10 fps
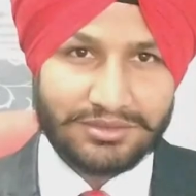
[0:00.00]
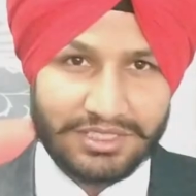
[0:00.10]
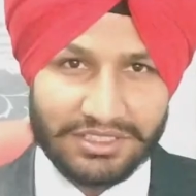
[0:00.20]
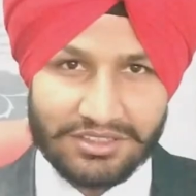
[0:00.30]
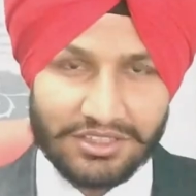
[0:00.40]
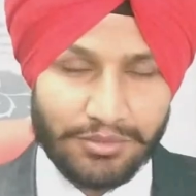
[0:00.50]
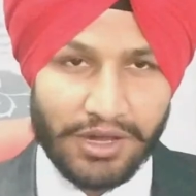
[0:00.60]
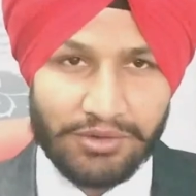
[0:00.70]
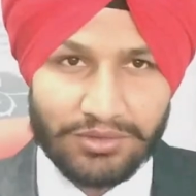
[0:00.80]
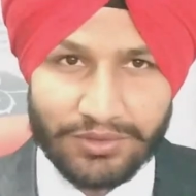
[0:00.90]
This is a
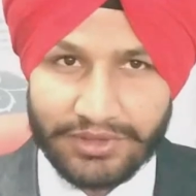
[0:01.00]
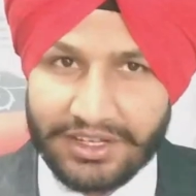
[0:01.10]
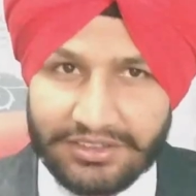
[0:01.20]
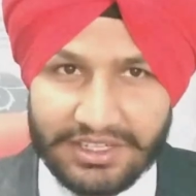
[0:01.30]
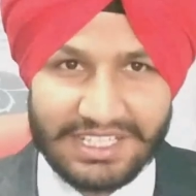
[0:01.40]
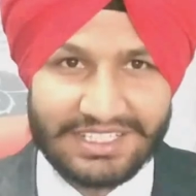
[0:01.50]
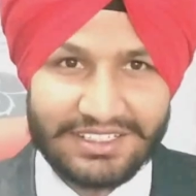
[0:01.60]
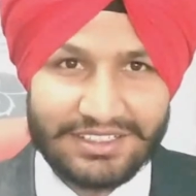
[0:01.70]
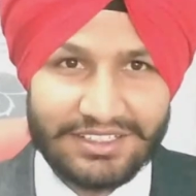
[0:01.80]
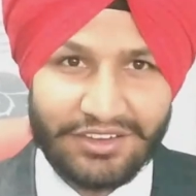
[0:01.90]
powerful
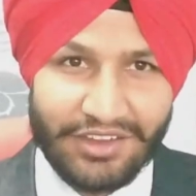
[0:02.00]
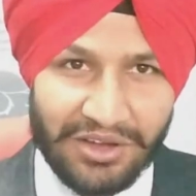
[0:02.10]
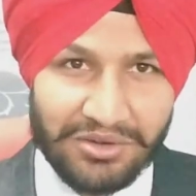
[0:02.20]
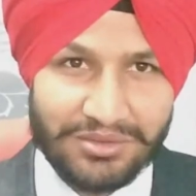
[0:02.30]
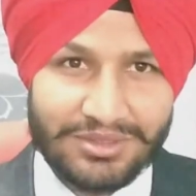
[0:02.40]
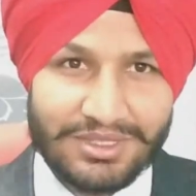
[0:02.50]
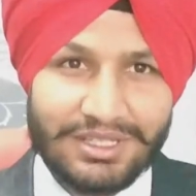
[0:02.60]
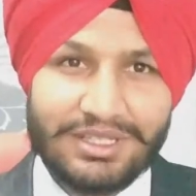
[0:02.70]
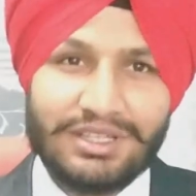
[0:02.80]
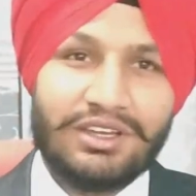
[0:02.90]
technique. Now
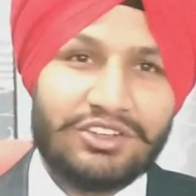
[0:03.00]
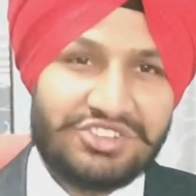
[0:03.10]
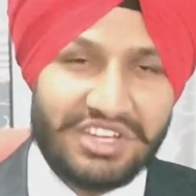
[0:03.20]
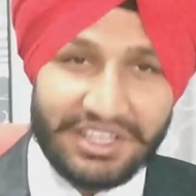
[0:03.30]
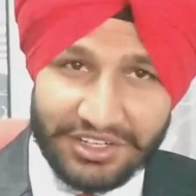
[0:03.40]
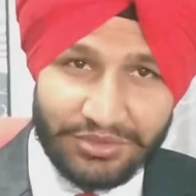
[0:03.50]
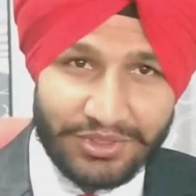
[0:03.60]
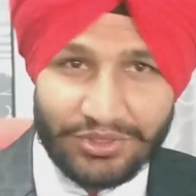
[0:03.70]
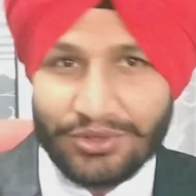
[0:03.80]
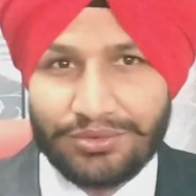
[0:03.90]
share it
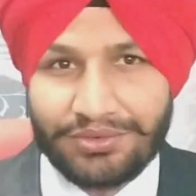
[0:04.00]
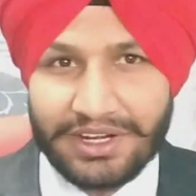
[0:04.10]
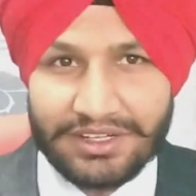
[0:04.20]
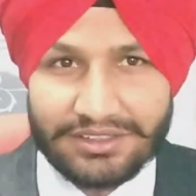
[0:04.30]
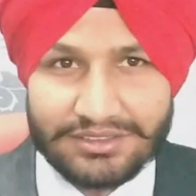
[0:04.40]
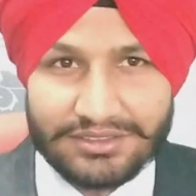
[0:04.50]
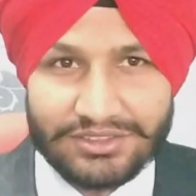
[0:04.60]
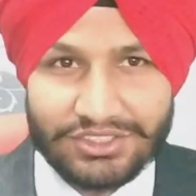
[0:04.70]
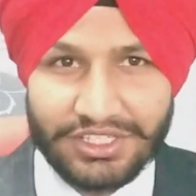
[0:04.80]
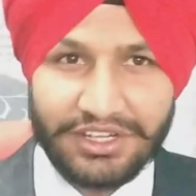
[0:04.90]
with your friend,
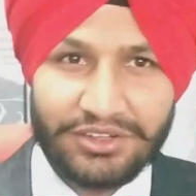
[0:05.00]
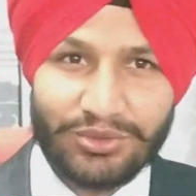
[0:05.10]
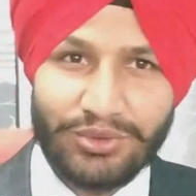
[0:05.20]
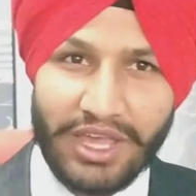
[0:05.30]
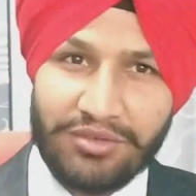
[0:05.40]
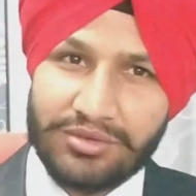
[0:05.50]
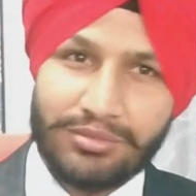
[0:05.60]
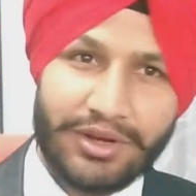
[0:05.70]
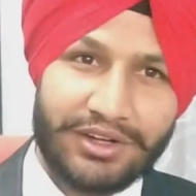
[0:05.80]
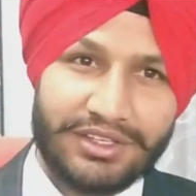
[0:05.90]
share it to
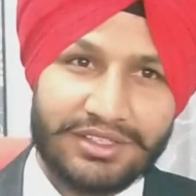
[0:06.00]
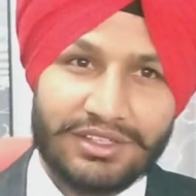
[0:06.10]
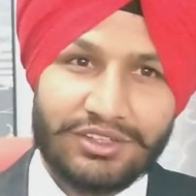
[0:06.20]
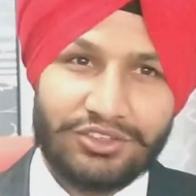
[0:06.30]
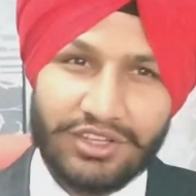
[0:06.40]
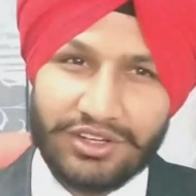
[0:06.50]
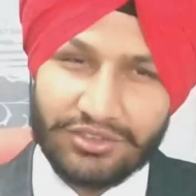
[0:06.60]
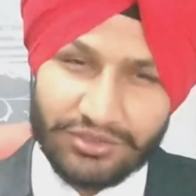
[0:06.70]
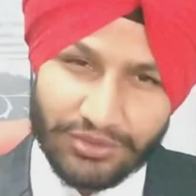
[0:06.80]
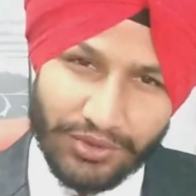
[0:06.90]
everybody, share
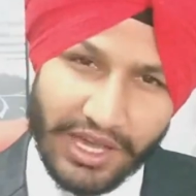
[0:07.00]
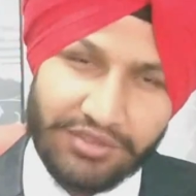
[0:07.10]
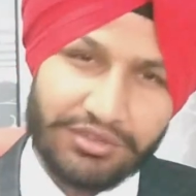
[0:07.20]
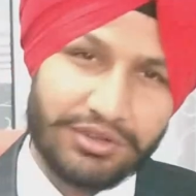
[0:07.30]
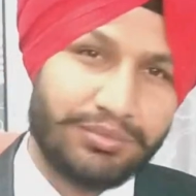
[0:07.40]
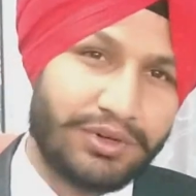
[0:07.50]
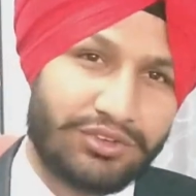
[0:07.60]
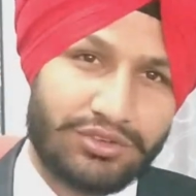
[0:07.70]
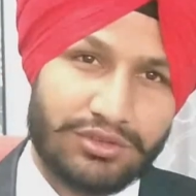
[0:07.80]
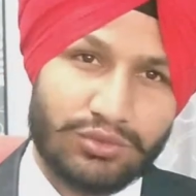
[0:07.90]
it to every
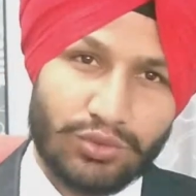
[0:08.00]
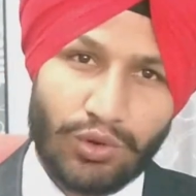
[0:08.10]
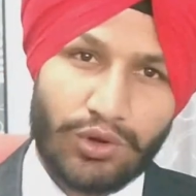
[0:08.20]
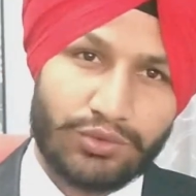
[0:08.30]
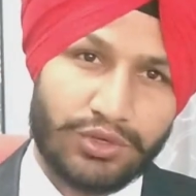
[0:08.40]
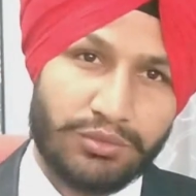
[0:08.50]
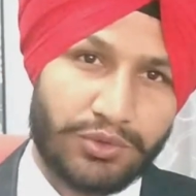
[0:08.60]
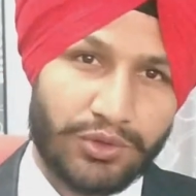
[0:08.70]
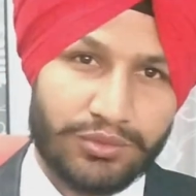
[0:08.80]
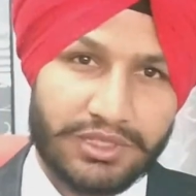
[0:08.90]
person who want to
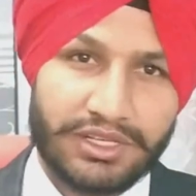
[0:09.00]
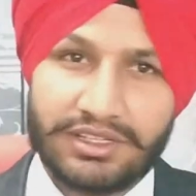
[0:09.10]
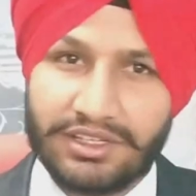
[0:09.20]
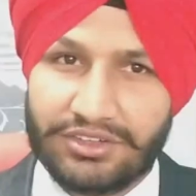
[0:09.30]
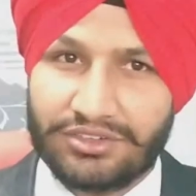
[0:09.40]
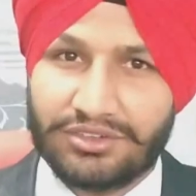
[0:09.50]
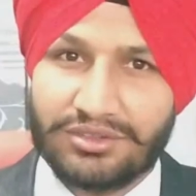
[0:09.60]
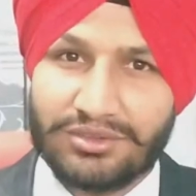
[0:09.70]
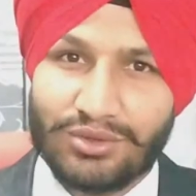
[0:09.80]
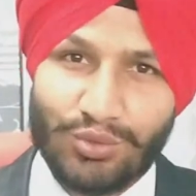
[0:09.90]
improve their English,
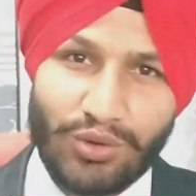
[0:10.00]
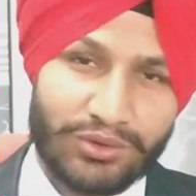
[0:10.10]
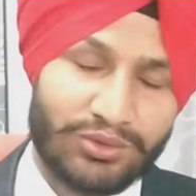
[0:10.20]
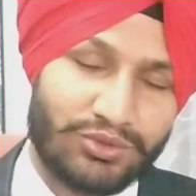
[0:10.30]
who want to